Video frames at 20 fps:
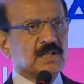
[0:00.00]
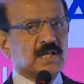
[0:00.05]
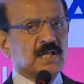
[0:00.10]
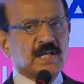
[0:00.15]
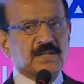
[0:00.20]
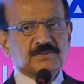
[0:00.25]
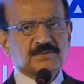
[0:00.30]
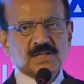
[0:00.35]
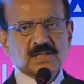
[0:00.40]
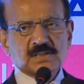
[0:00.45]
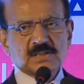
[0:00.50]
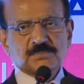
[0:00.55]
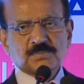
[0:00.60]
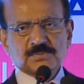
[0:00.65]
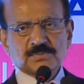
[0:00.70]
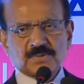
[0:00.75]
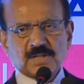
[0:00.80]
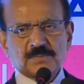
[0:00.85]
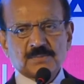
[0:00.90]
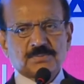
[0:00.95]
and create the
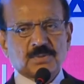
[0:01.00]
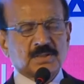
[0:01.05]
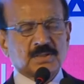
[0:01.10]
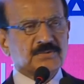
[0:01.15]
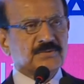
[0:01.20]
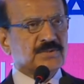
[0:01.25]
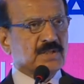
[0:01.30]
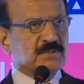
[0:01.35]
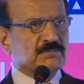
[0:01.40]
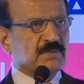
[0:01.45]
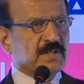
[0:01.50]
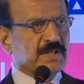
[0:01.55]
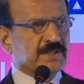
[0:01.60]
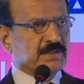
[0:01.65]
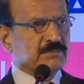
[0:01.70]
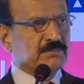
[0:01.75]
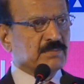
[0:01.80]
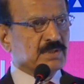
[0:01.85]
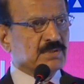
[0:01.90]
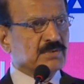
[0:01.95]
right policy
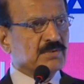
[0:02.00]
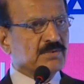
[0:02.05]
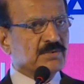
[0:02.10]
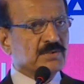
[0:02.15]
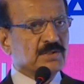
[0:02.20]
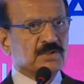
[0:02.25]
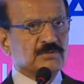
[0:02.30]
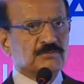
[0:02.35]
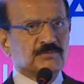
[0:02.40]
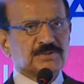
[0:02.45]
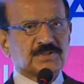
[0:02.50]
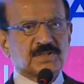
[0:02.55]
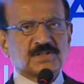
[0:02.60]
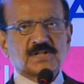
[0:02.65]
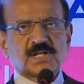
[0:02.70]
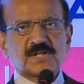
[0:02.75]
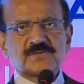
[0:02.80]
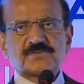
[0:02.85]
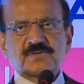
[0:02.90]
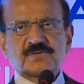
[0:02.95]
environments for the
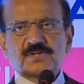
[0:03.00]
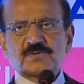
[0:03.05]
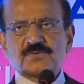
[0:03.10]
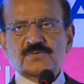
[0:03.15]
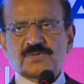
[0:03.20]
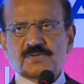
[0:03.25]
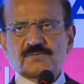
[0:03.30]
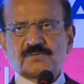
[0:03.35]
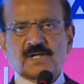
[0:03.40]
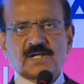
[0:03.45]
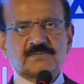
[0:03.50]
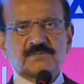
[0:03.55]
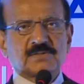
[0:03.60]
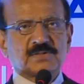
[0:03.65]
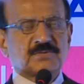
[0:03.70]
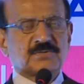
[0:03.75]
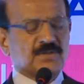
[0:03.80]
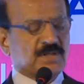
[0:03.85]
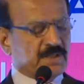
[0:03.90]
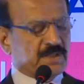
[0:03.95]
industry to survive
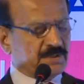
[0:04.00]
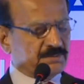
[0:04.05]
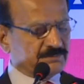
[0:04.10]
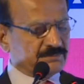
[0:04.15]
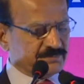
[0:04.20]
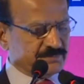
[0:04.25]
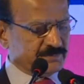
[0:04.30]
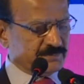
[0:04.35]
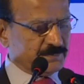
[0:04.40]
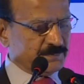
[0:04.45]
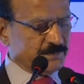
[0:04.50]
and thrive.